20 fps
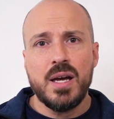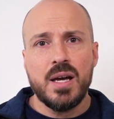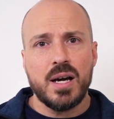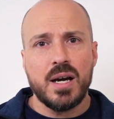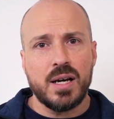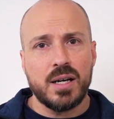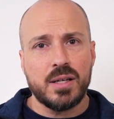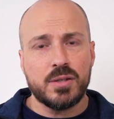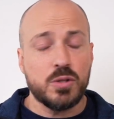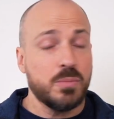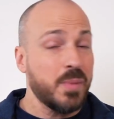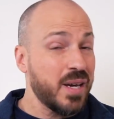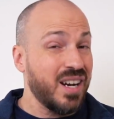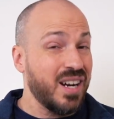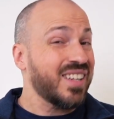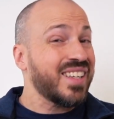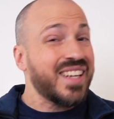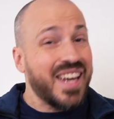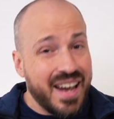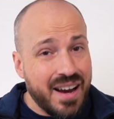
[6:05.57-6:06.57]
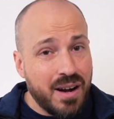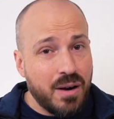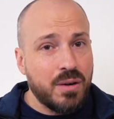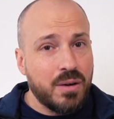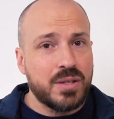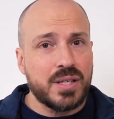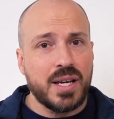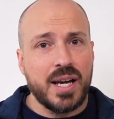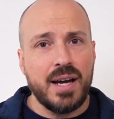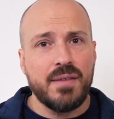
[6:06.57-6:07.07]
Uh, you may not
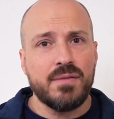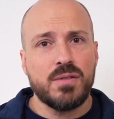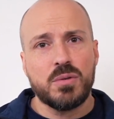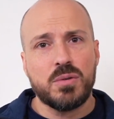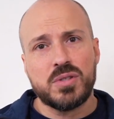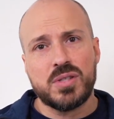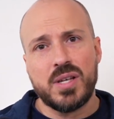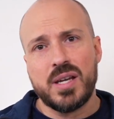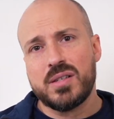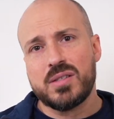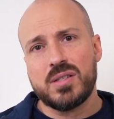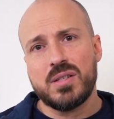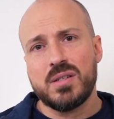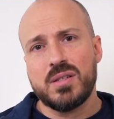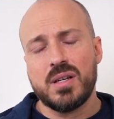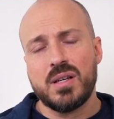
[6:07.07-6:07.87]
care to have those things in,